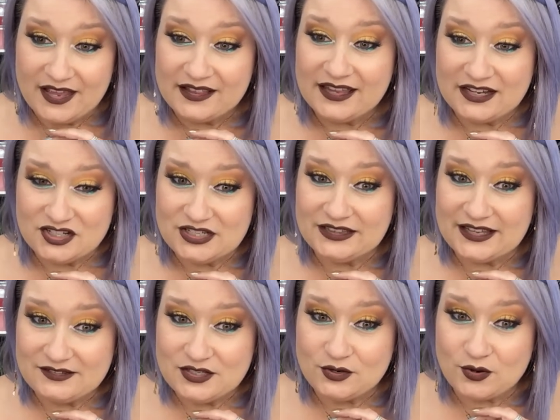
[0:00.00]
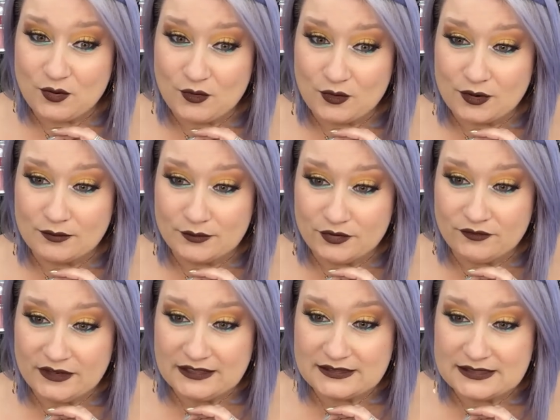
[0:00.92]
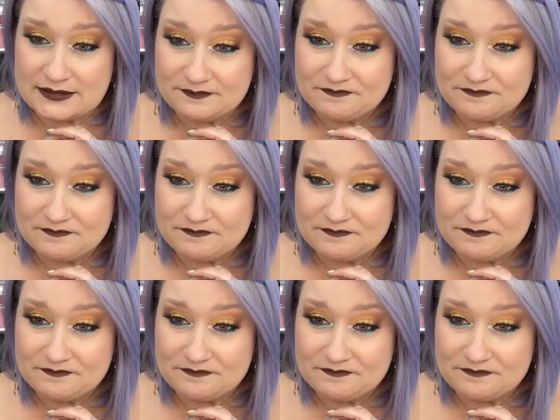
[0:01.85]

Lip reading: Like she loves her horror movies.